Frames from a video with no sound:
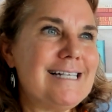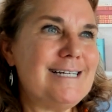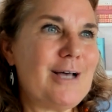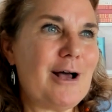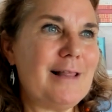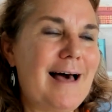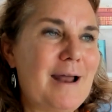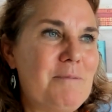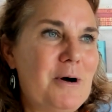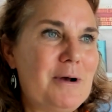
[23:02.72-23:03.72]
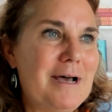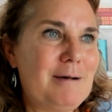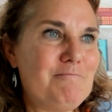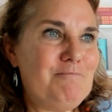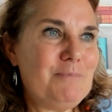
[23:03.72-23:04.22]
I talk a lot about
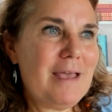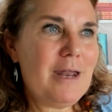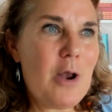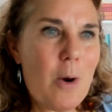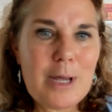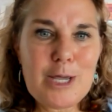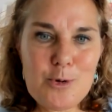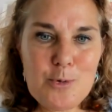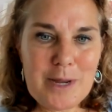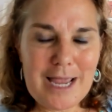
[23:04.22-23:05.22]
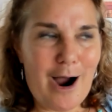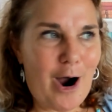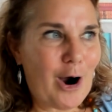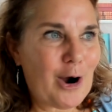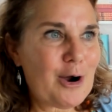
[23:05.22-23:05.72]
knowing who we
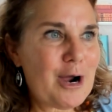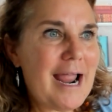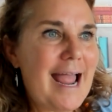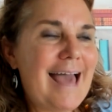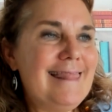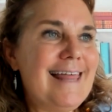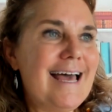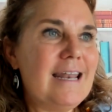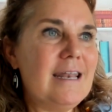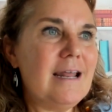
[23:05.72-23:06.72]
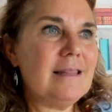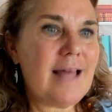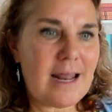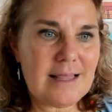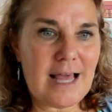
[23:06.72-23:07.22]
are and then
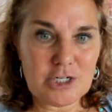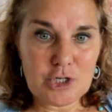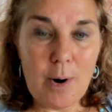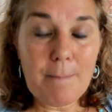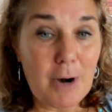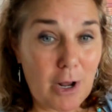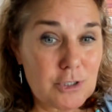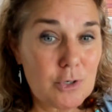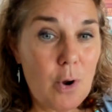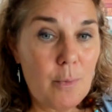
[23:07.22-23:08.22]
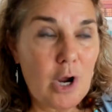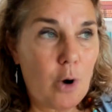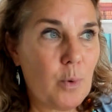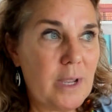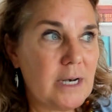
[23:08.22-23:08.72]
letting that show up, but also knowing our
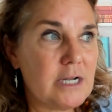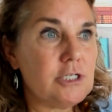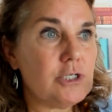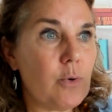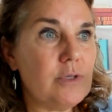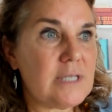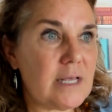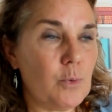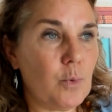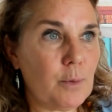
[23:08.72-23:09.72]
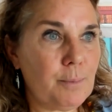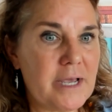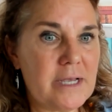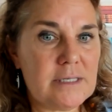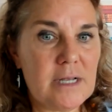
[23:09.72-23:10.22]
weakness. So inside the
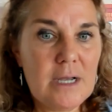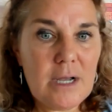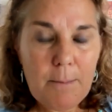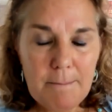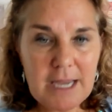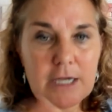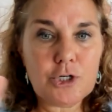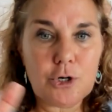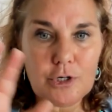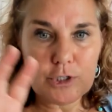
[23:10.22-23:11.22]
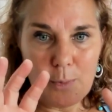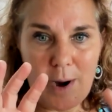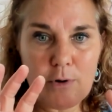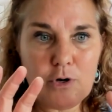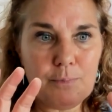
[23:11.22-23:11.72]
workplace, making sure you
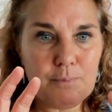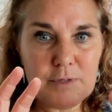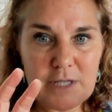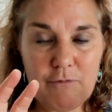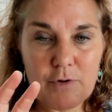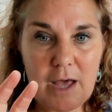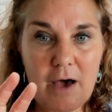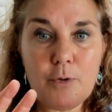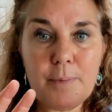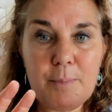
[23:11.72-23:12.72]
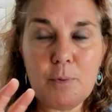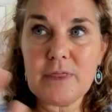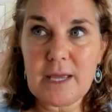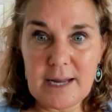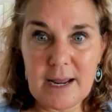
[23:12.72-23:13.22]
surround yourself with other people with
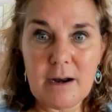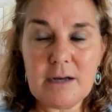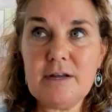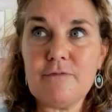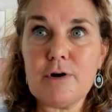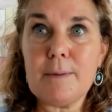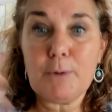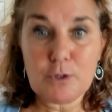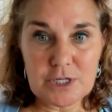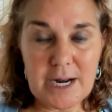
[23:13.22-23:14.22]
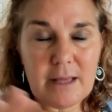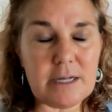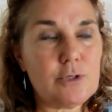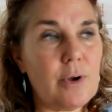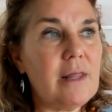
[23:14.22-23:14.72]
different
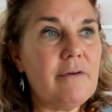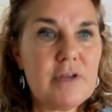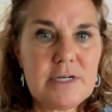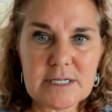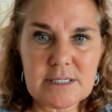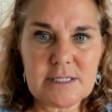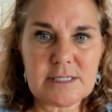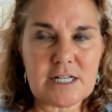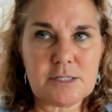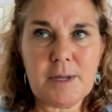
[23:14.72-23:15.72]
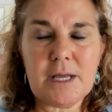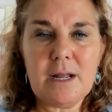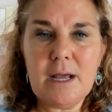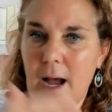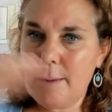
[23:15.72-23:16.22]
personalities. So I love the DISC assessment.
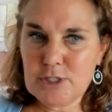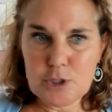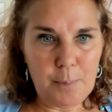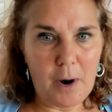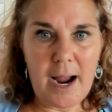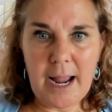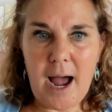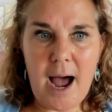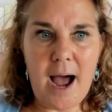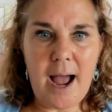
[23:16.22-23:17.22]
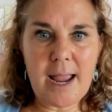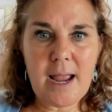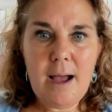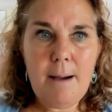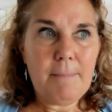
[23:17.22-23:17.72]
I'm a super high I,
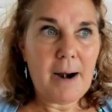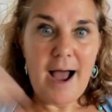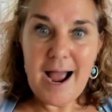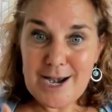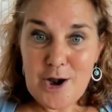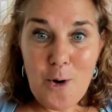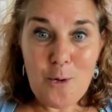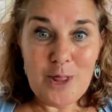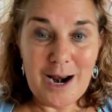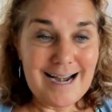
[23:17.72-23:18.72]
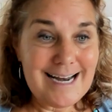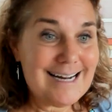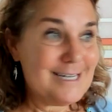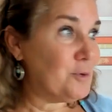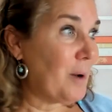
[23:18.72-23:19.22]
but I know that I need
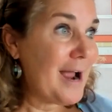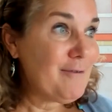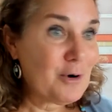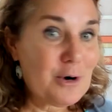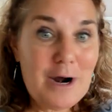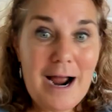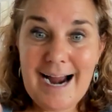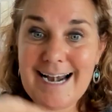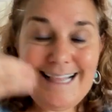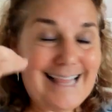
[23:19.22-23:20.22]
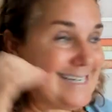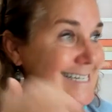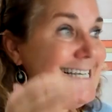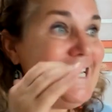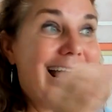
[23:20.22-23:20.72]
a driver. I need the
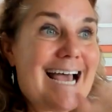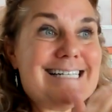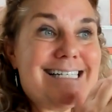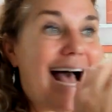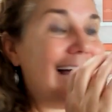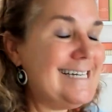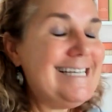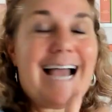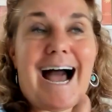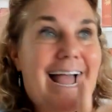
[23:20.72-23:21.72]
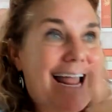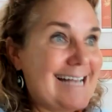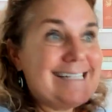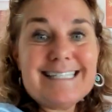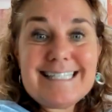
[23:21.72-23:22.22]

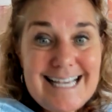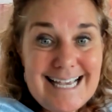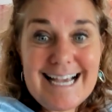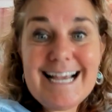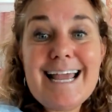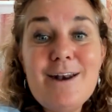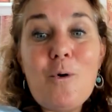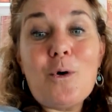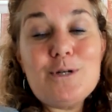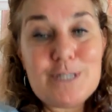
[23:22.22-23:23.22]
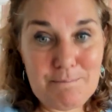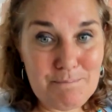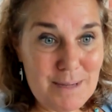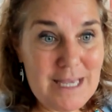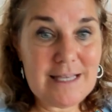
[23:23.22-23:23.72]
DISC in order to
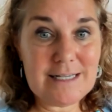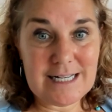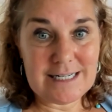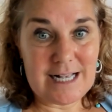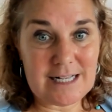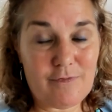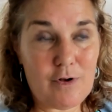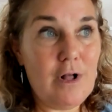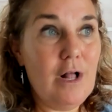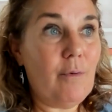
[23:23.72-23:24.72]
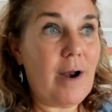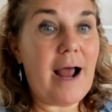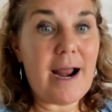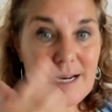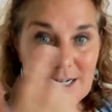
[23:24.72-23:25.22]
be successful, right?
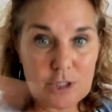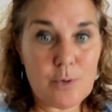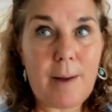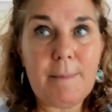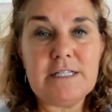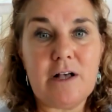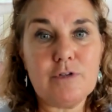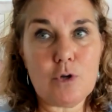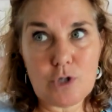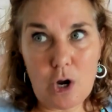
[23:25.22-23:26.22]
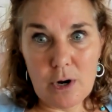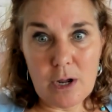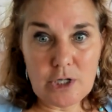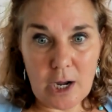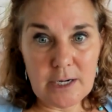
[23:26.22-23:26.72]
I need to surround myself. So
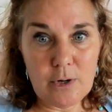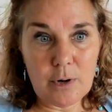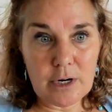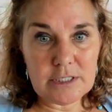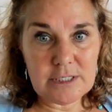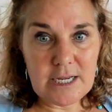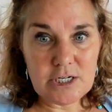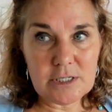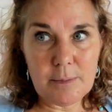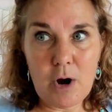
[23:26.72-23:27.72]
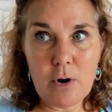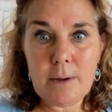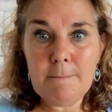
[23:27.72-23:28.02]
talking to organizations about